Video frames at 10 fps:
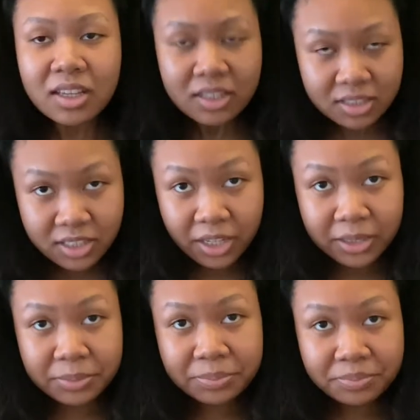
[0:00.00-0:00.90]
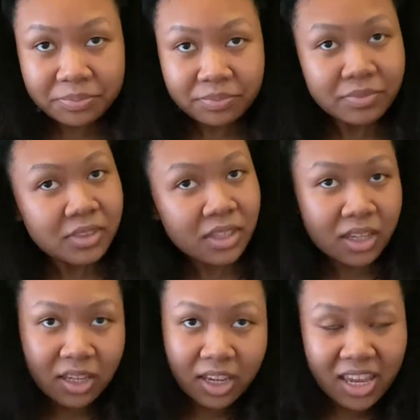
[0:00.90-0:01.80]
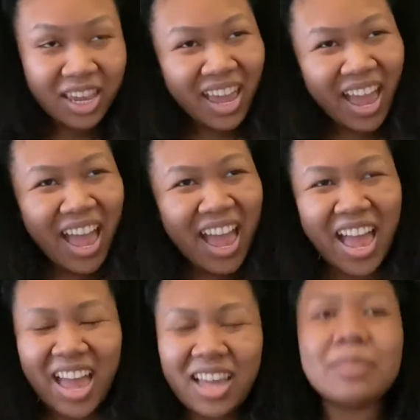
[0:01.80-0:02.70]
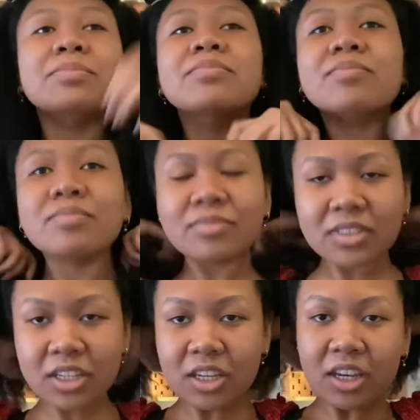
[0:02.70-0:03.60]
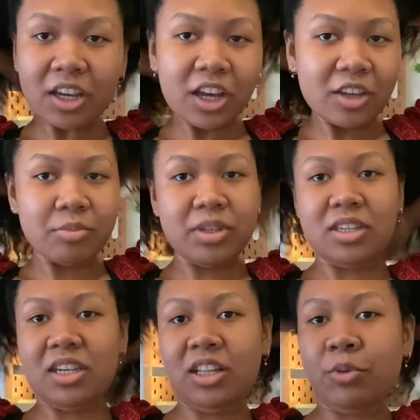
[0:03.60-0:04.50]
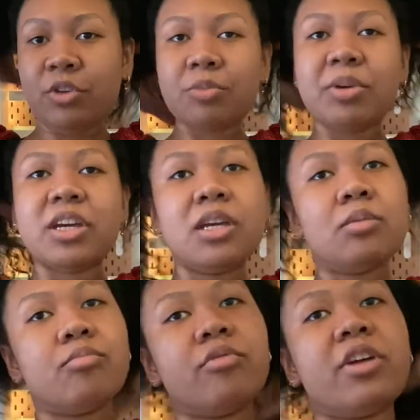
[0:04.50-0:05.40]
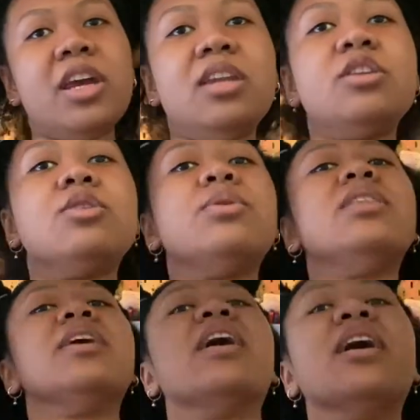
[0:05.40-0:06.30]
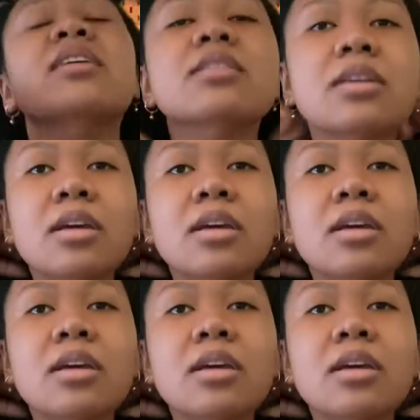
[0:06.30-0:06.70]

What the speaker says: So yeah, I've been dealing with my brain doing that,